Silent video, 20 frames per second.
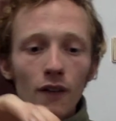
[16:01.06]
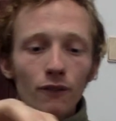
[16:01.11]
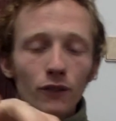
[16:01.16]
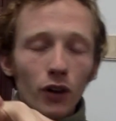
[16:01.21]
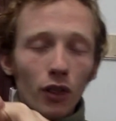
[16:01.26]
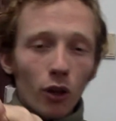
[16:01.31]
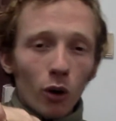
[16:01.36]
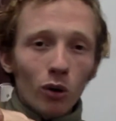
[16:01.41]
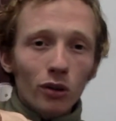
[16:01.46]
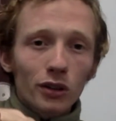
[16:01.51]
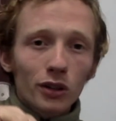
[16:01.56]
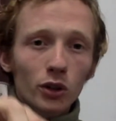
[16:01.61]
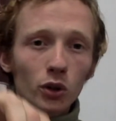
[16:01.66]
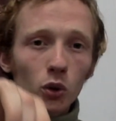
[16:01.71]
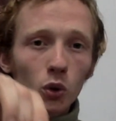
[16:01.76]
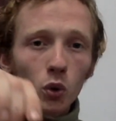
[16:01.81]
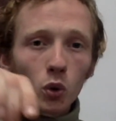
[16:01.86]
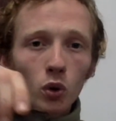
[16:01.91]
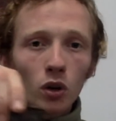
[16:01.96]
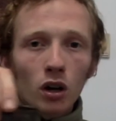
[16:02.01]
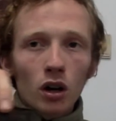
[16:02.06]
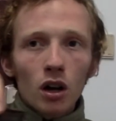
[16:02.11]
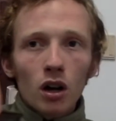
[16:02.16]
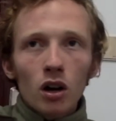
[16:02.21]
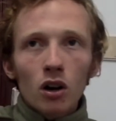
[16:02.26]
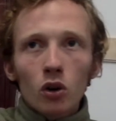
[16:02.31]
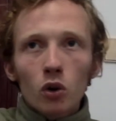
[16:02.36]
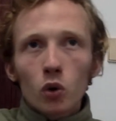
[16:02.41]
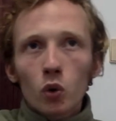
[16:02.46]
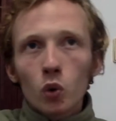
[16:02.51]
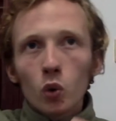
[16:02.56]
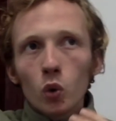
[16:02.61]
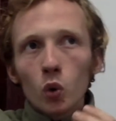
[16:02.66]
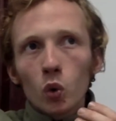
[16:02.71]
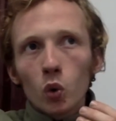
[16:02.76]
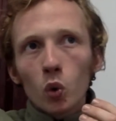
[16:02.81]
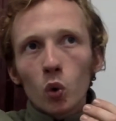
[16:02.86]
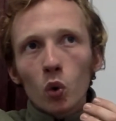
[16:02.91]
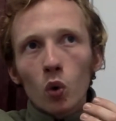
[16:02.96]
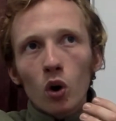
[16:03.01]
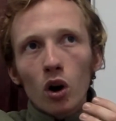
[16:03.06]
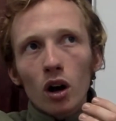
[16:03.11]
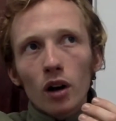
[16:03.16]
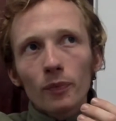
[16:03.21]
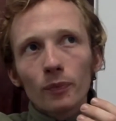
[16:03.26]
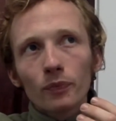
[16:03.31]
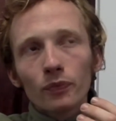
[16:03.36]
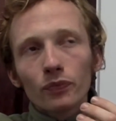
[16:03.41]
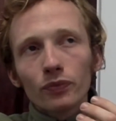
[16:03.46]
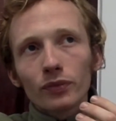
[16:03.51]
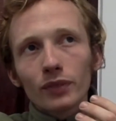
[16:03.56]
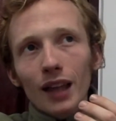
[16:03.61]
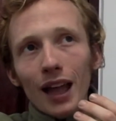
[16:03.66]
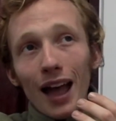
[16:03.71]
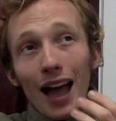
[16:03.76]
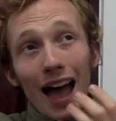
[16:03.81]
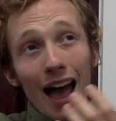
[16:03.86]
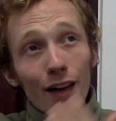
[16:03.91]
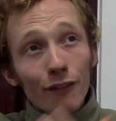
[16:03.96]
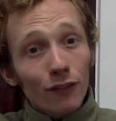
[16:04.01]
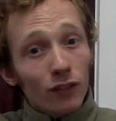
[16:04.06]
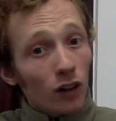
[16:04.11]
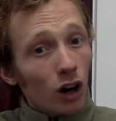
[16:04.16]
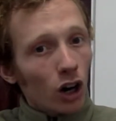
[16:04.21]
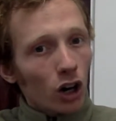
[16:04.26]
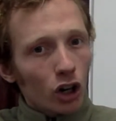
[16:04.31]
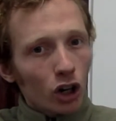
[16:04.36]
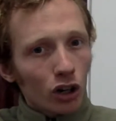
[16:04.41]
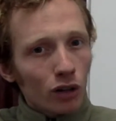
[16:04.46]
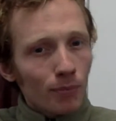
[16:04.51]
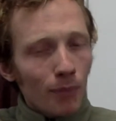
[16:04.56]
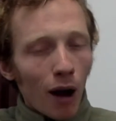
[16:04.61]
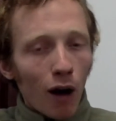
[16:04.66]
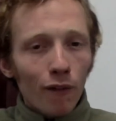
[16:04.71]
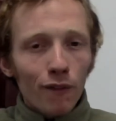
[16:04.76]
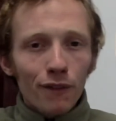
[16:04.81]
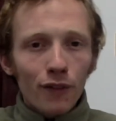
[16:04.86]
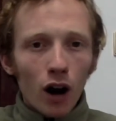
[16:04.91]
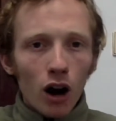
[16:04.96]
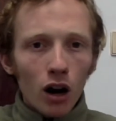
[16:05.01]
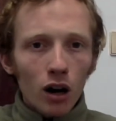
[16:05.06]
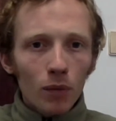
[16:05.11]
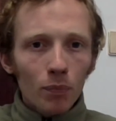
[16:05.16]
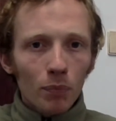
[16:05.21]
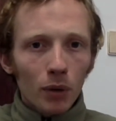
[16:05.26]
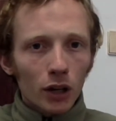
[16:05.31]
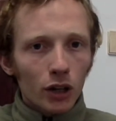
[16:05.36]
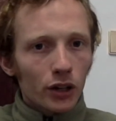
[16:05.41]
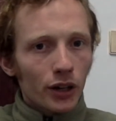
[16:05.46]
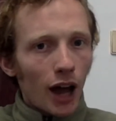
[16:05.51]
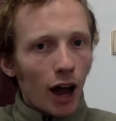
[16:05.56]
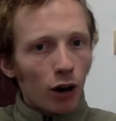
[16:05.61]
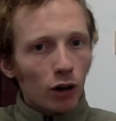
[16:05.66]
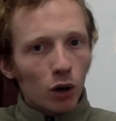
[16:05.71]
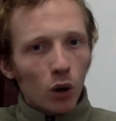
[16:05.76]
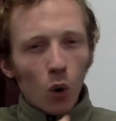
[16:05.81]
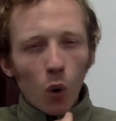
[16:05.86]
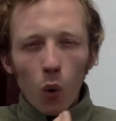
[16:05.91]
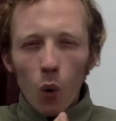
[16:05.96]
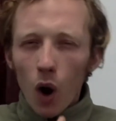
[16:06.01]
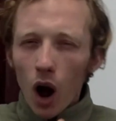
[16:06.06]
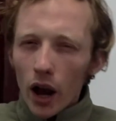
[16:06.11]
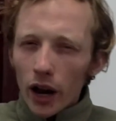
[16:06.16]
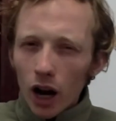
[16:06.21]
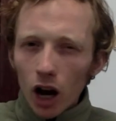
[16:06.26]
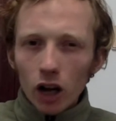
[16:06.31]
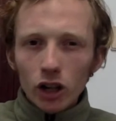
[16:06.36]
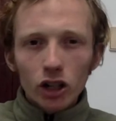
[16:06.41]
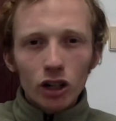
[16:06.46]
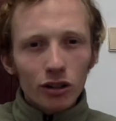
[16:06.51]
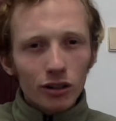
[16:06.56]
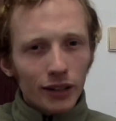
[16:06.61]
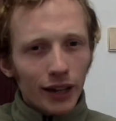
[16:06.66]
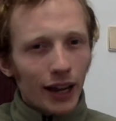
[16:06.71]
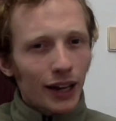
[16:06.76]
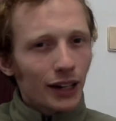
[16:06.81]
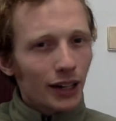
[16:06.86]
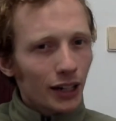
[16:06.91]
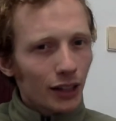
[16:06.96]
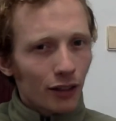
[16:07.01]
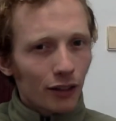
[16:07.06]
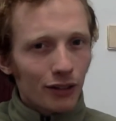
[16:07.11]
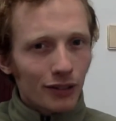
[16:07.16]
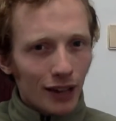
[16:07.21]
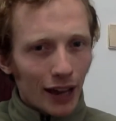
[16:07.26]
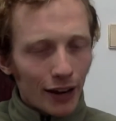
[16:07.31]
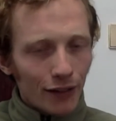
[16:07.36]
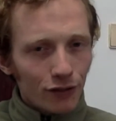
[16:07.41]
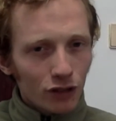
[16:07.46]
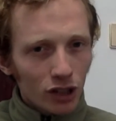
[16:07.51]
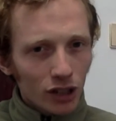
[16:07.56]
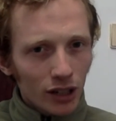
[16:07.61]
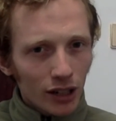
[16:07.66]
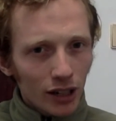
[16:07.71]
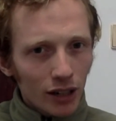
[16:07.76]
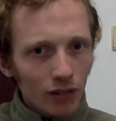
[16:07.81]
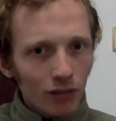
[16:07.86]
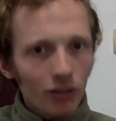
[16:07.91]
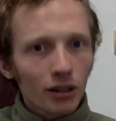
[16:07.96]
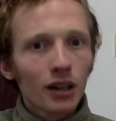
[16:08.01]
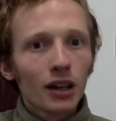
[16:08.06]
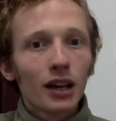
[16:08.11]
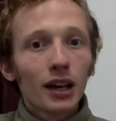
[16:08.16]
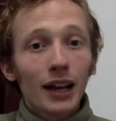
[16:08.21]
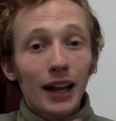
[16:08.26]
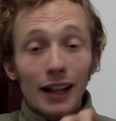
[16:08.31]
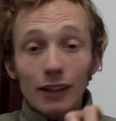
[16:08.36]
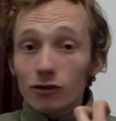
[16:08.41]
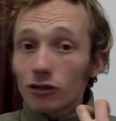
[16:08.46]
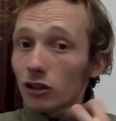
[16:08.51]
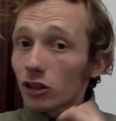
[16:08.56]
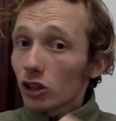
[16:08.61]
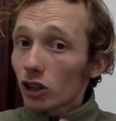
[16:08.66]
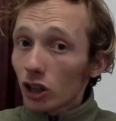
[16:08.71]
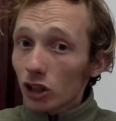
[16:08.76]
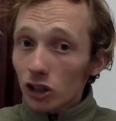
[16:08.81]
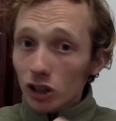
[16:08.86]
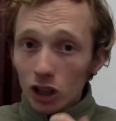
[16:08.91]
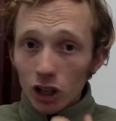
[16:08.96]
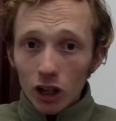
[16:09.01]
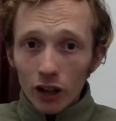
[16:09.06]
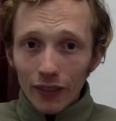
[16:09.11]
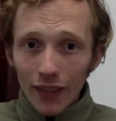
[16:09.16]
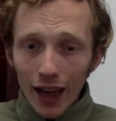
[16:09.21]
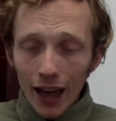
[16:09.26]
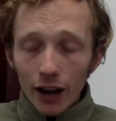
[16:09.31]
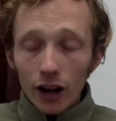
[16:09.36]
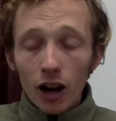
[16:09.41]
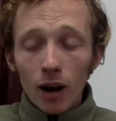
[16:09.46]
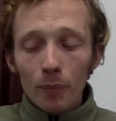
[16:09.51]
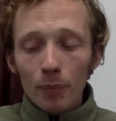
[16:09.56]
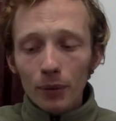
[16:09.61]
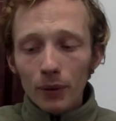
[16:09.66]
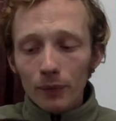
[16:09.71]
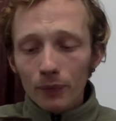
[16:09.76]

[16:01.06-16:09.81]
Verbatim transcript: for those of you who have a good Mao feng, but you're not quite understanding the savoriness. It's just going to turn that up